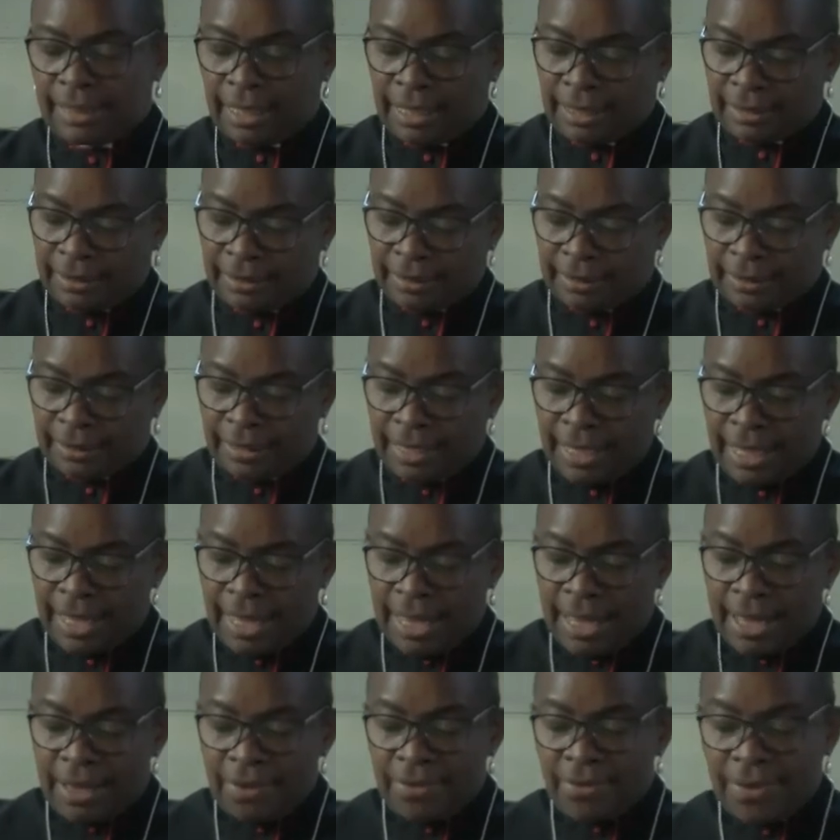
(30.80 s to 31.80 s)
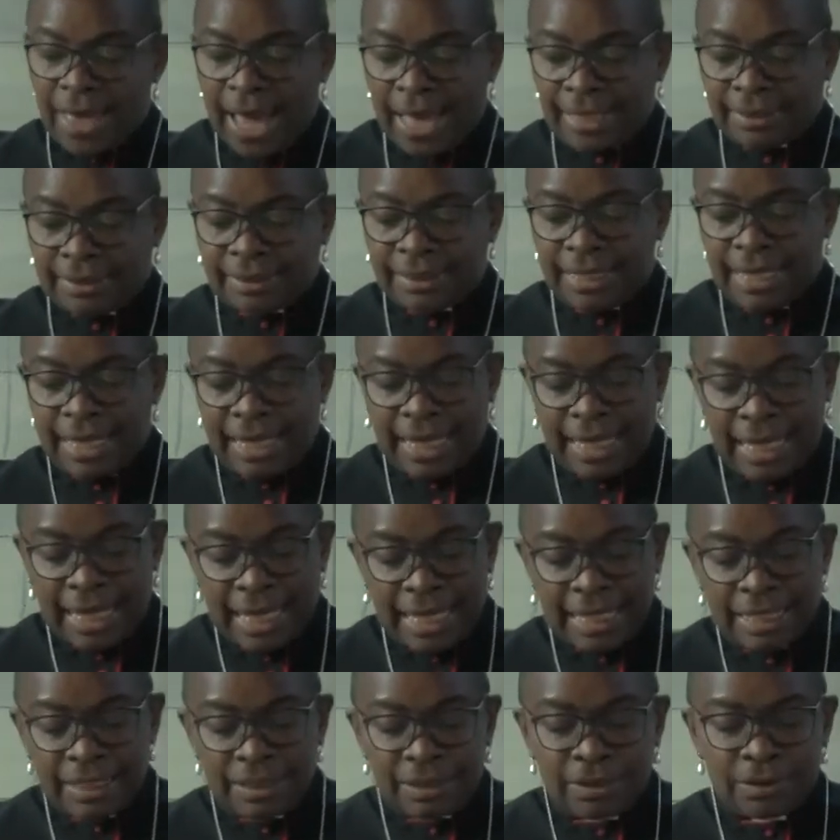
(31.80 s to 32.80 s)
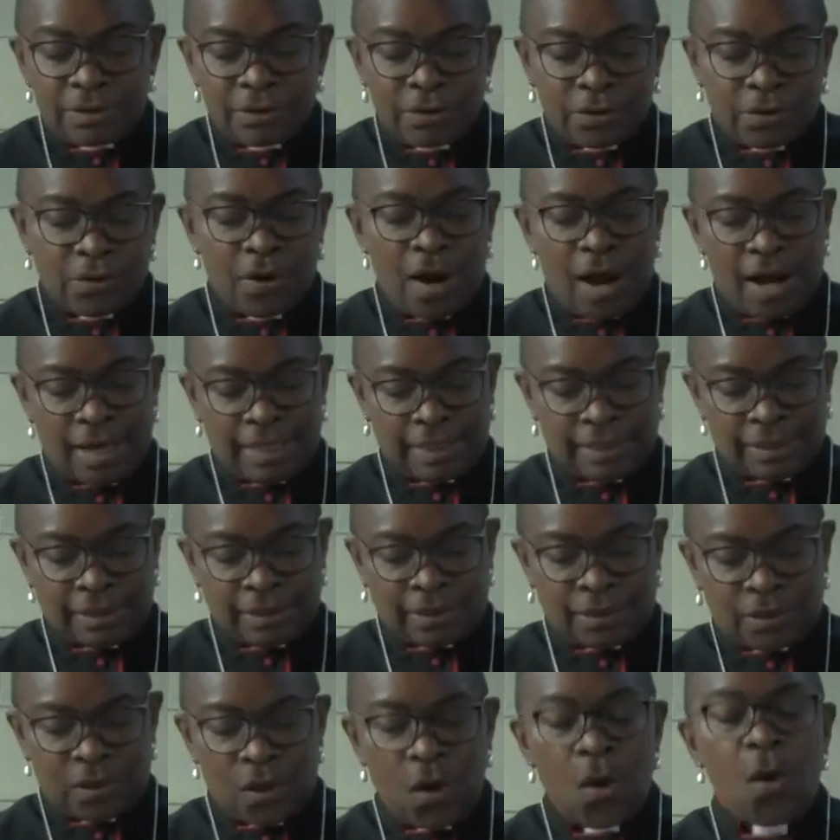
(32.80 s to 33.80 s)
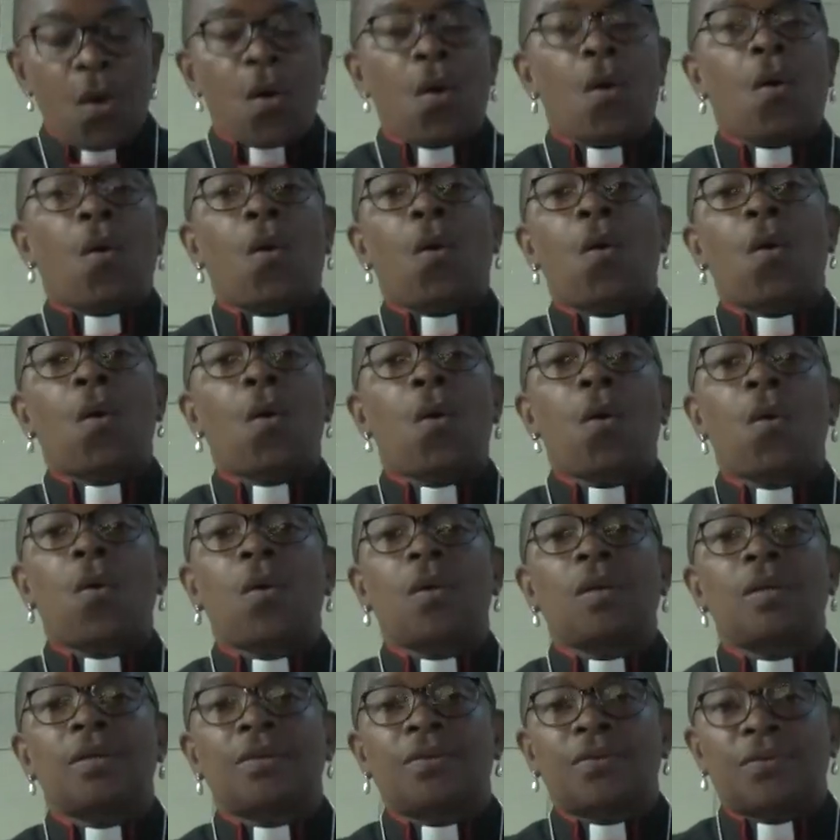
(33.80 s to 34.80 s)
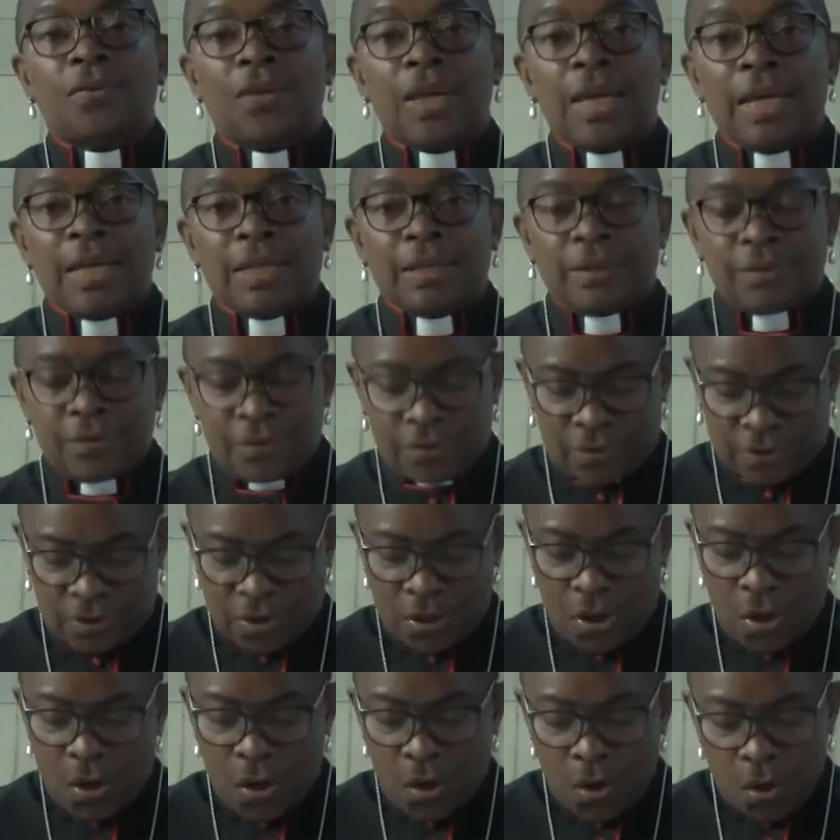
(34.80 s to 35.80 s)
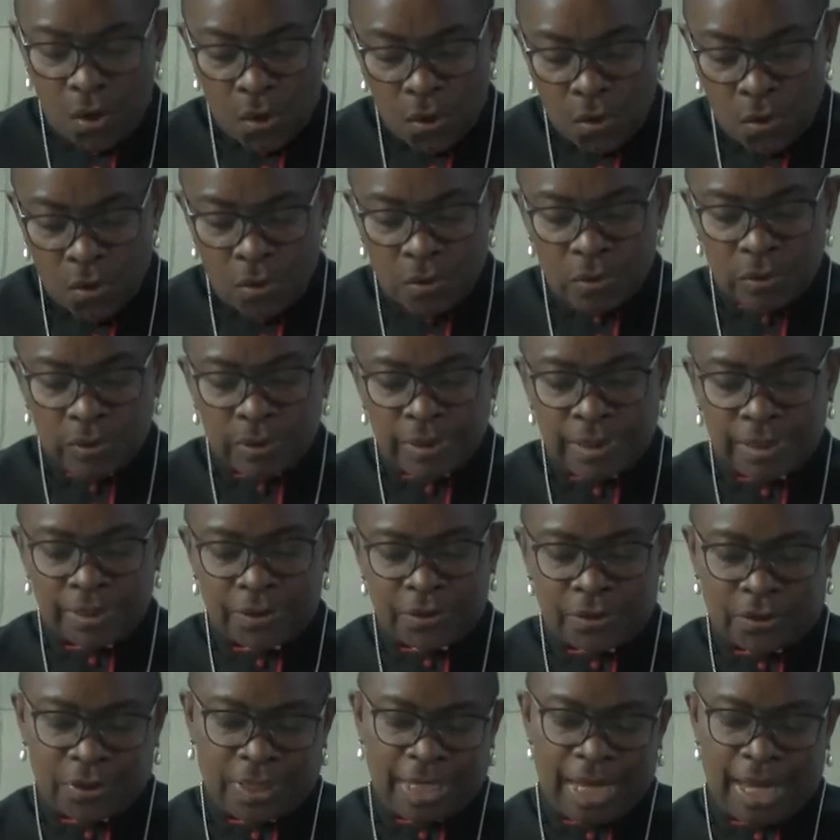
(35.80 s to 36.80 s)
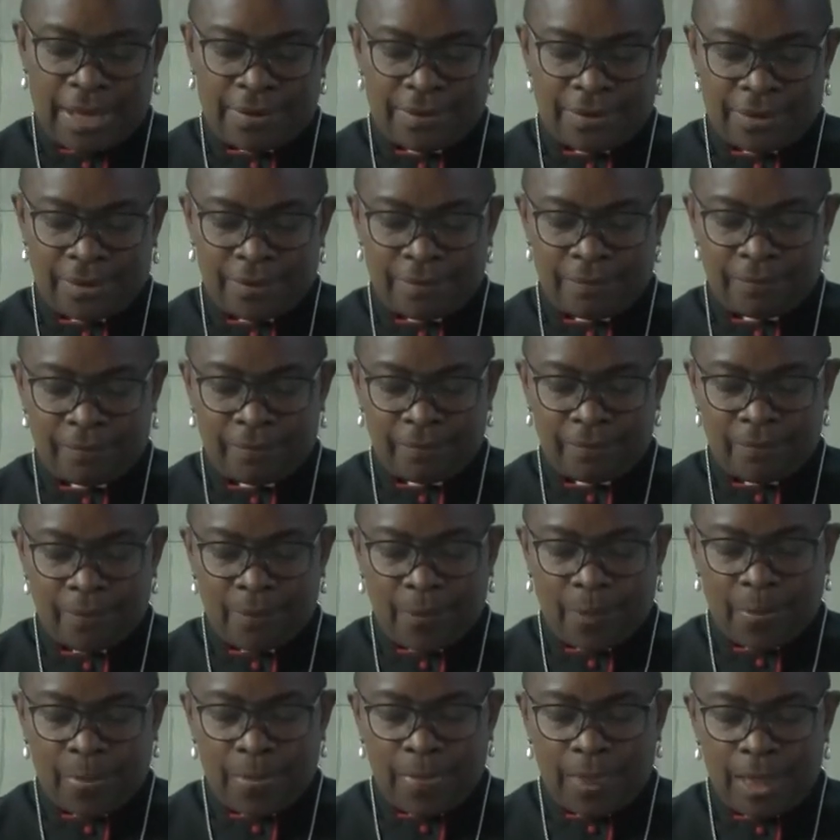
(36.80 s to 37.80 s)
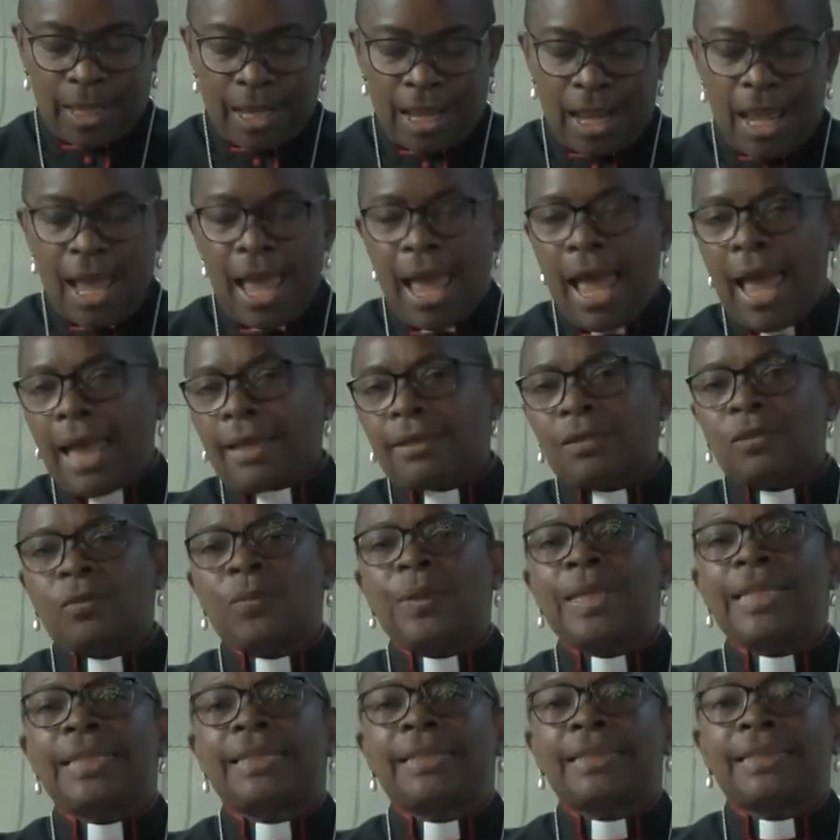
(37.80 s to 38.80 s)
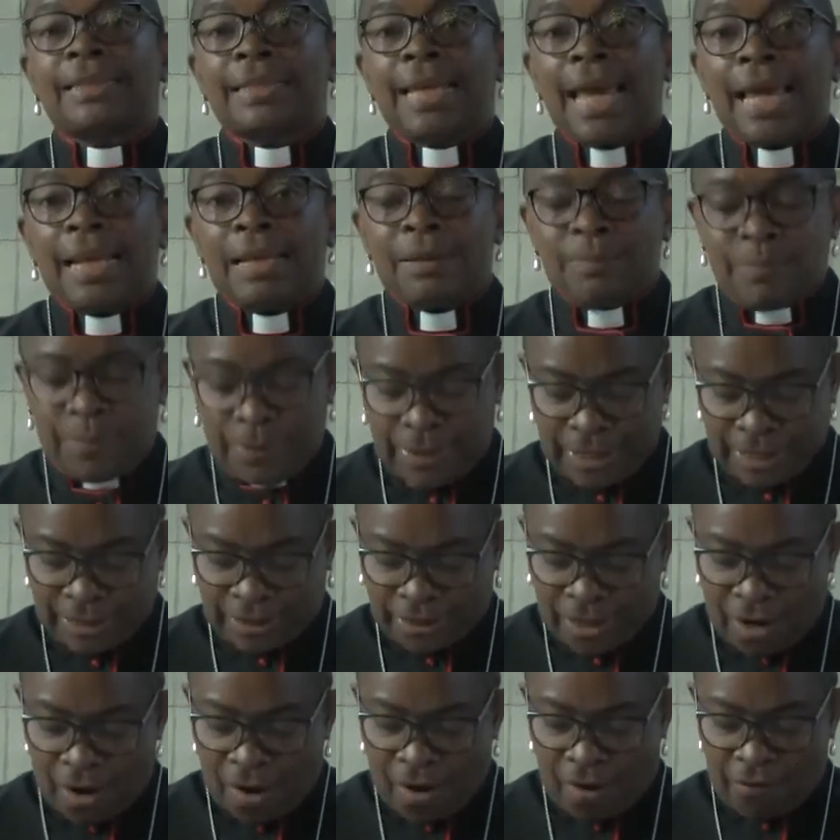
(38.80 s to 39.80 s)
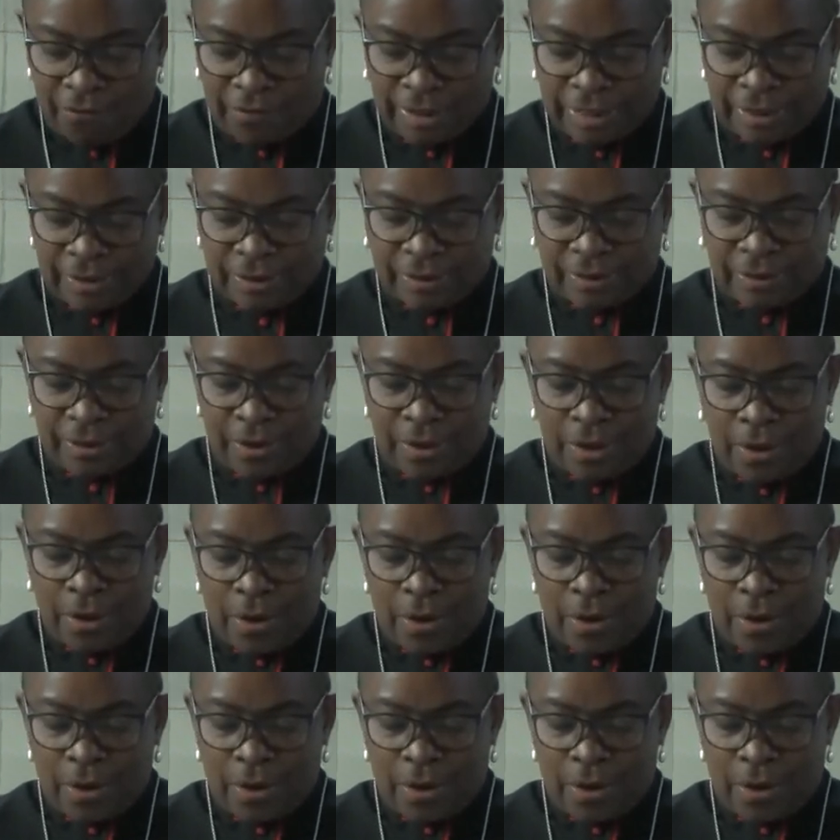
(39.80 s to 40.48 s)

us that in Christ, all things hold together. As we celebrate harvest,